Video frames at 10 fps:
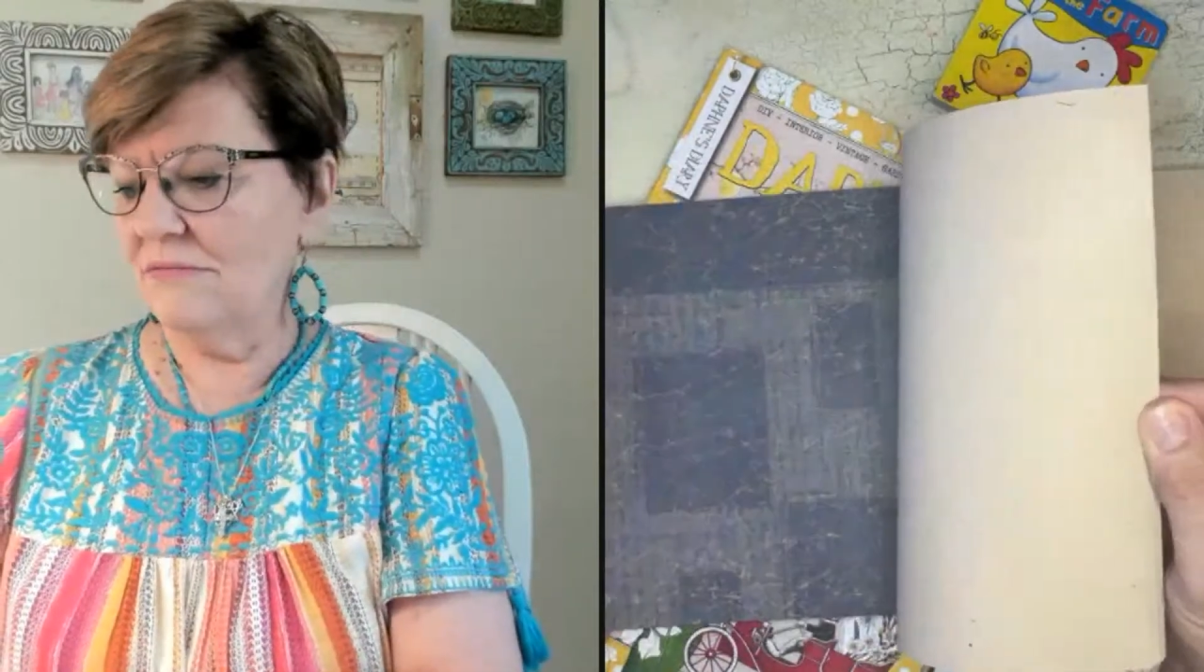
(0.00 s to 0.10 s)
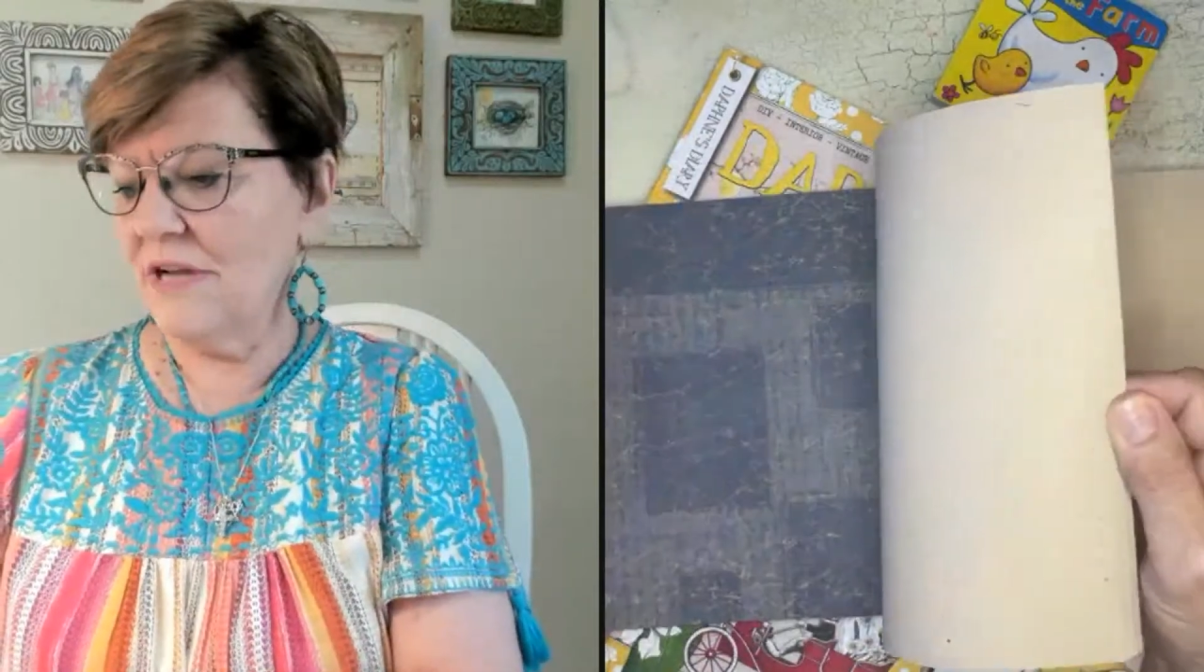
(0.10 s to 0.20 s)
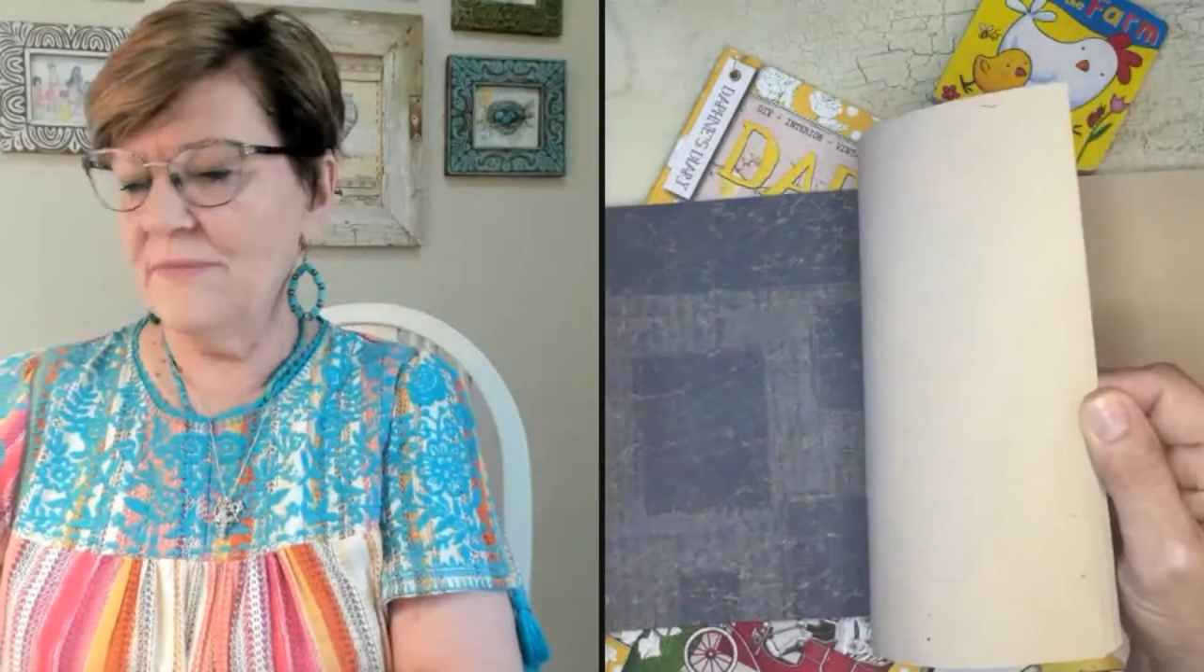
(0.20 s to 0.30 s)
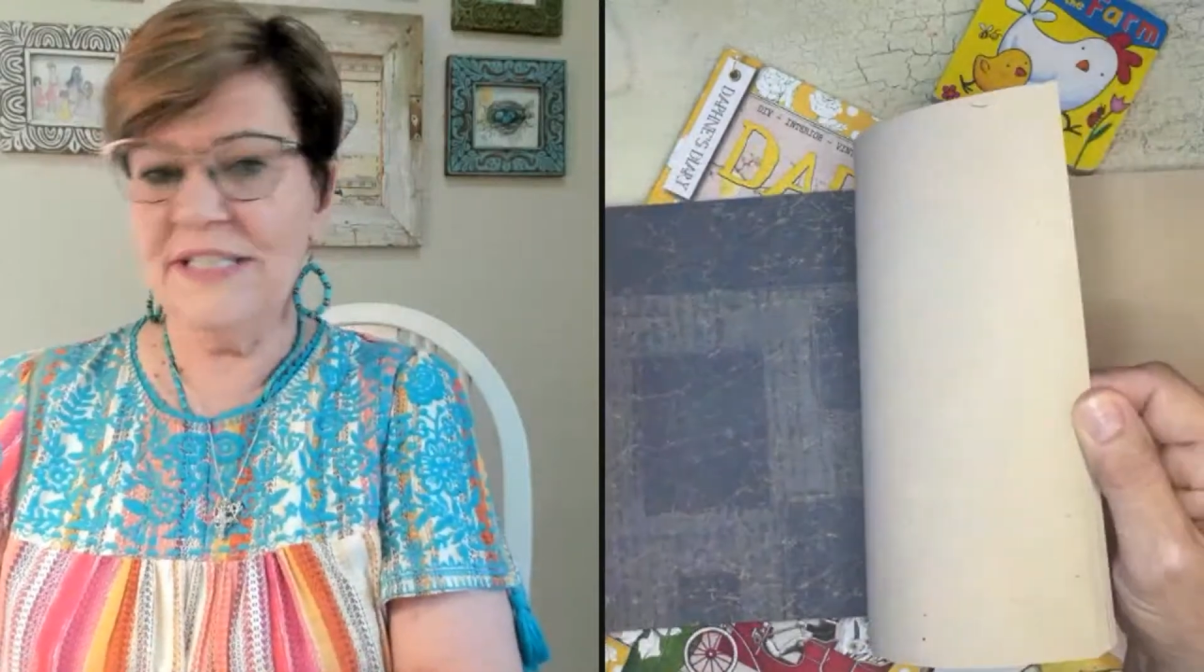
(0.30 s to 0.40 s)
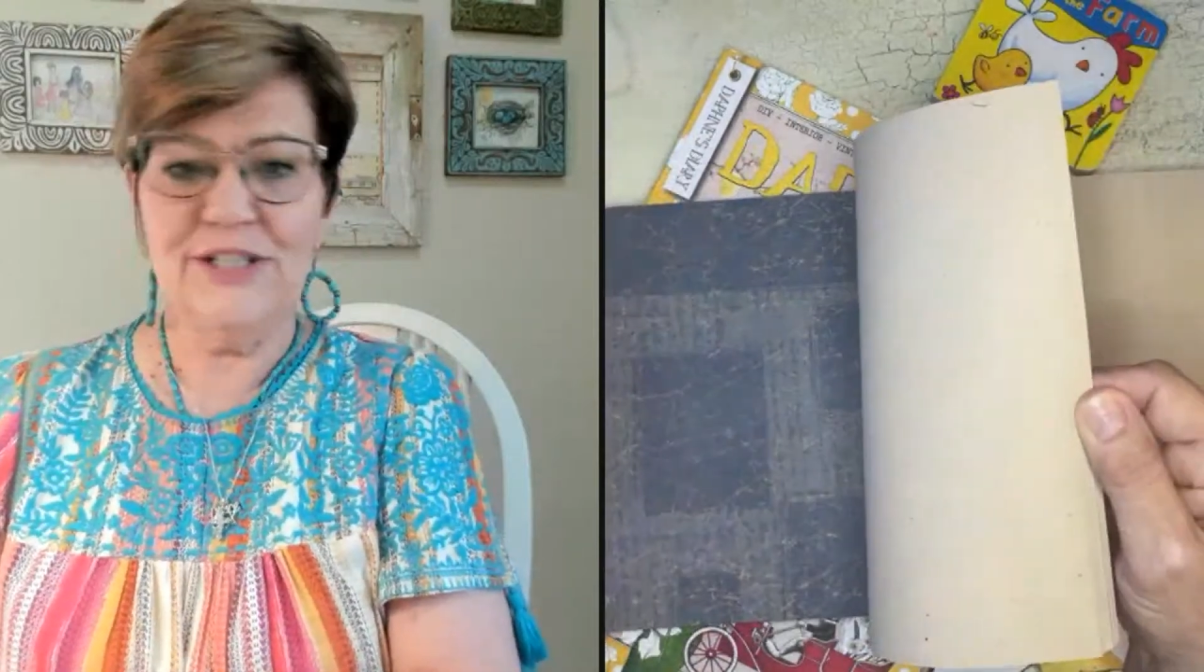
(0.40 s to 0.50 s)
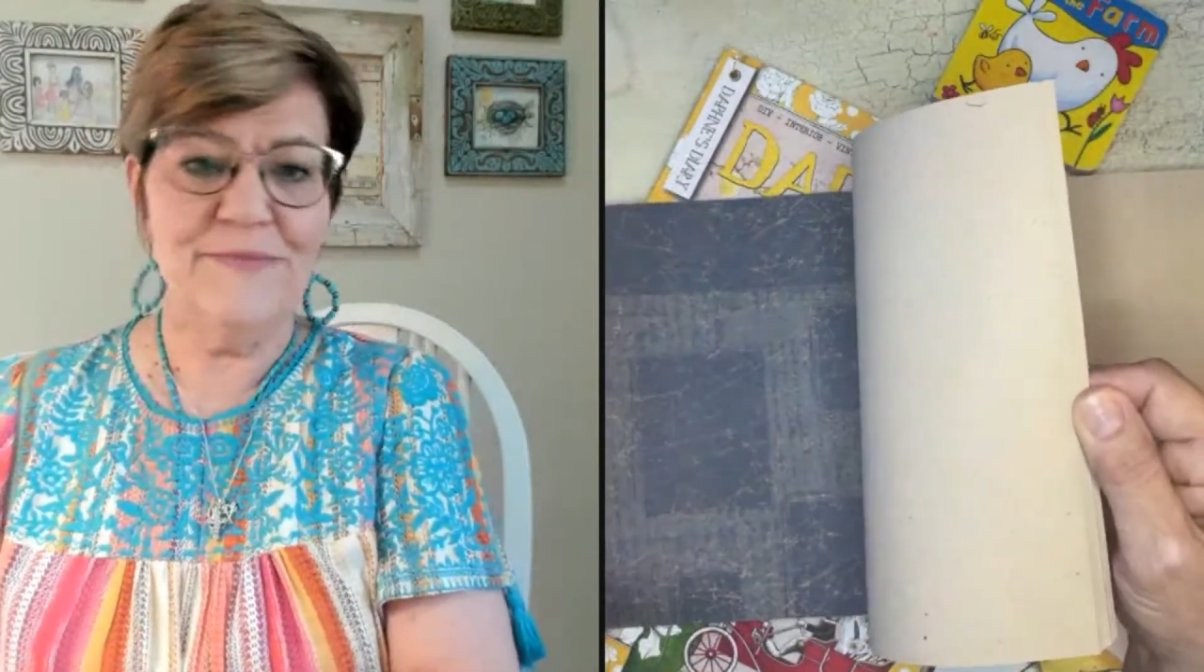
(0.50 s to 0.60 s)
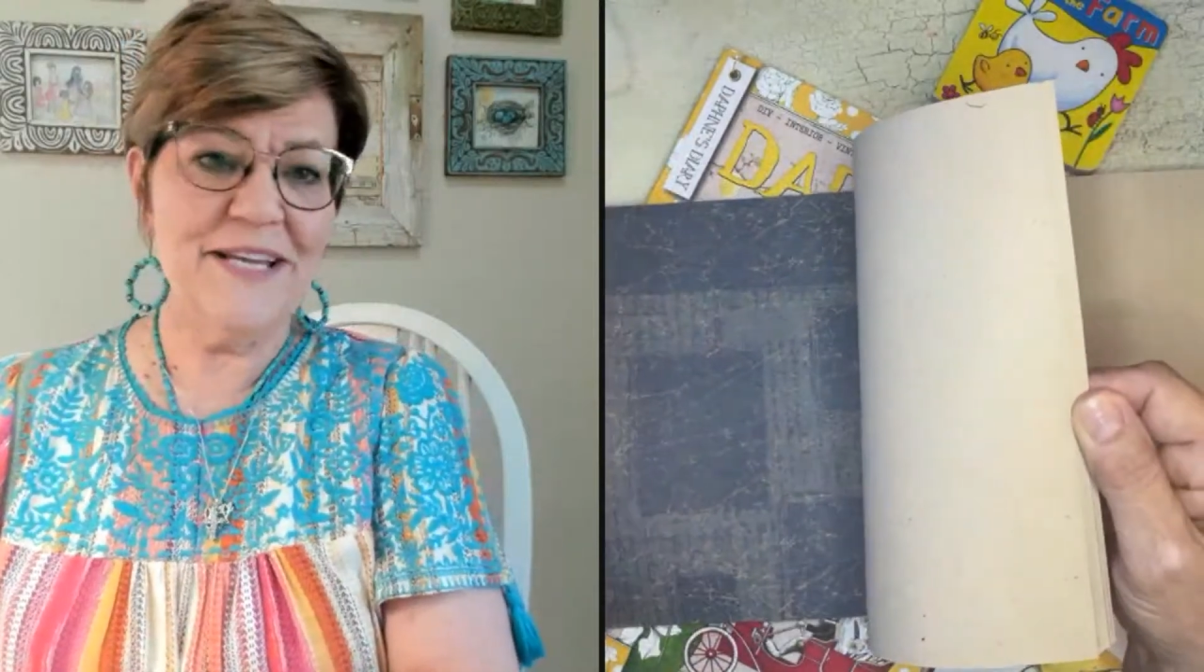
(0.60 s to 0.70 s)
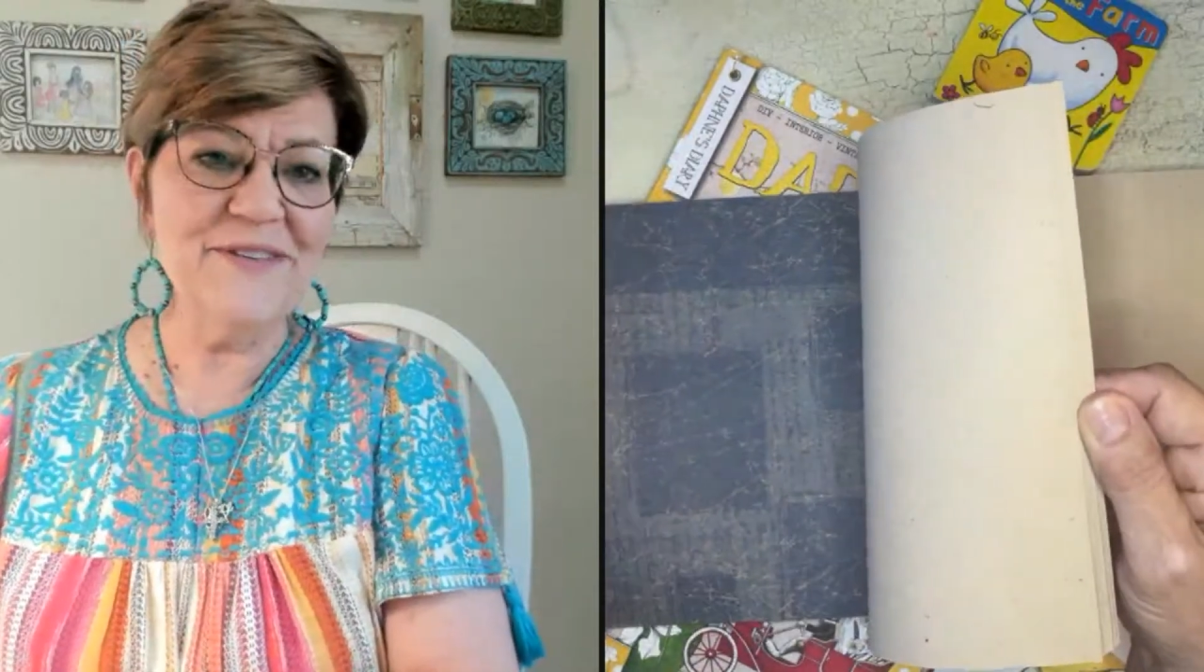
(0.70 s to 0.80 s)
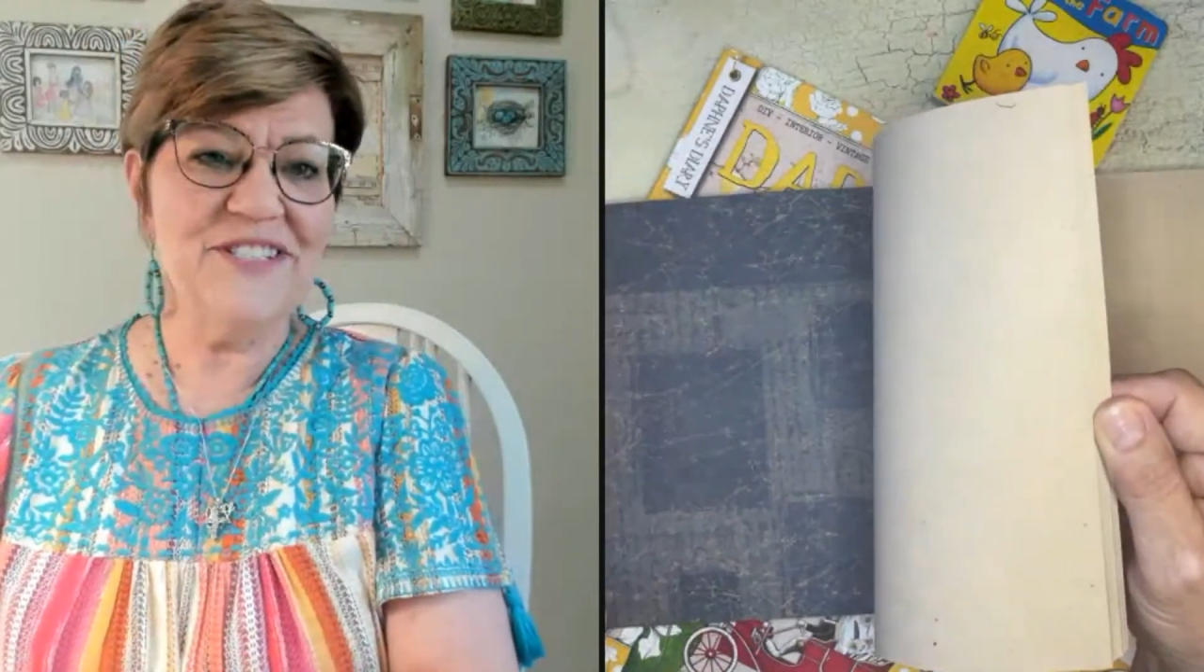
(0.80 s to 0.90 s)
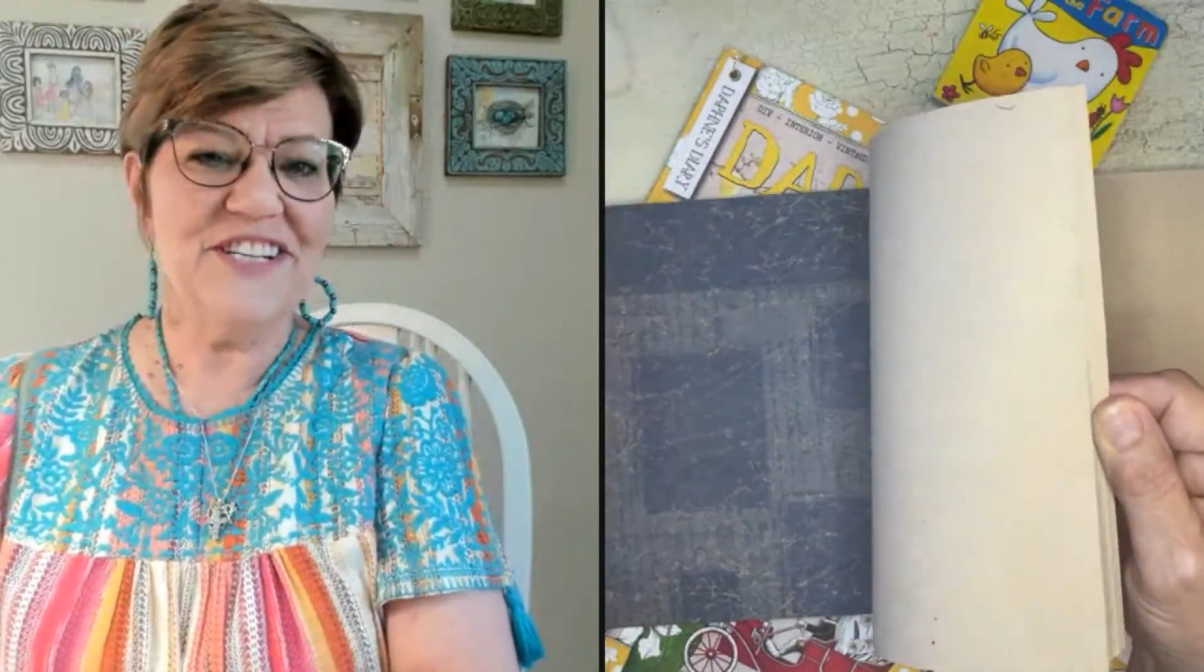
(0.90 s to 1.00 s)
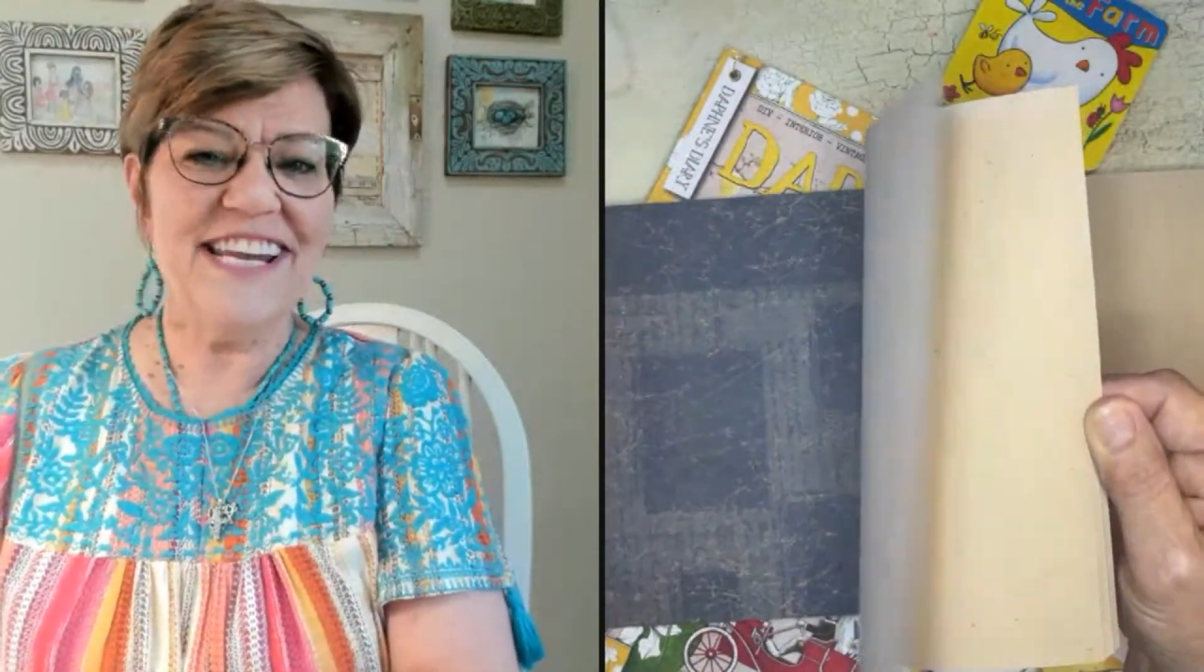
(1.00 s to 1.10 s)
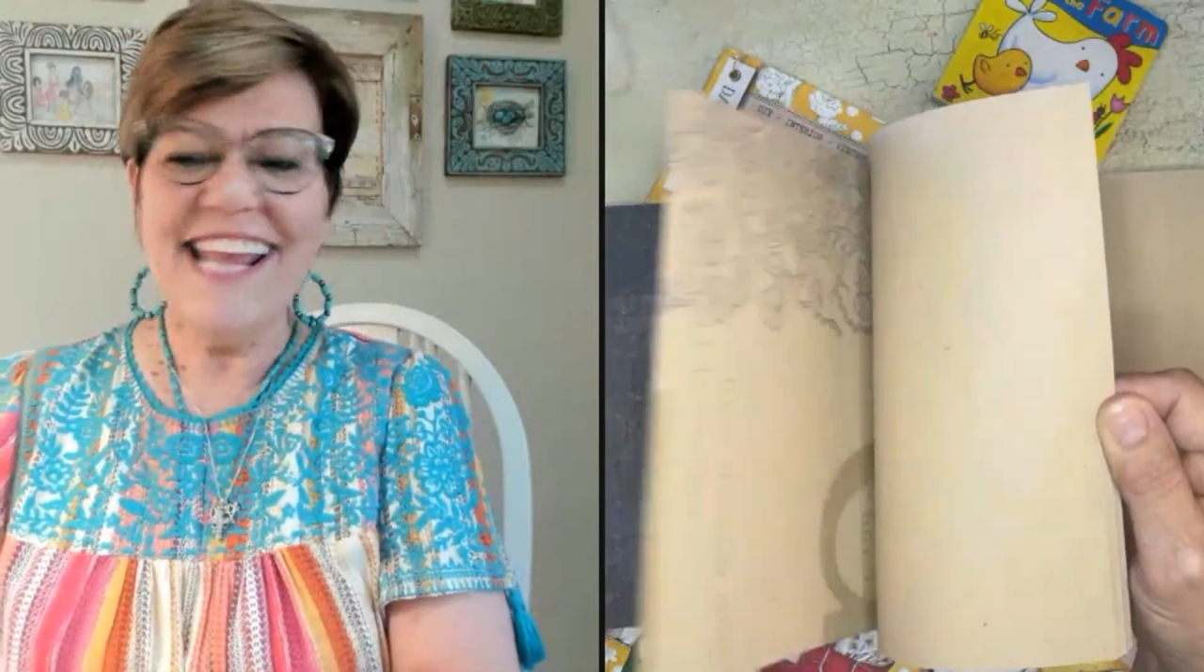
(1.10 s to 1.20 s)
I'm assuming it was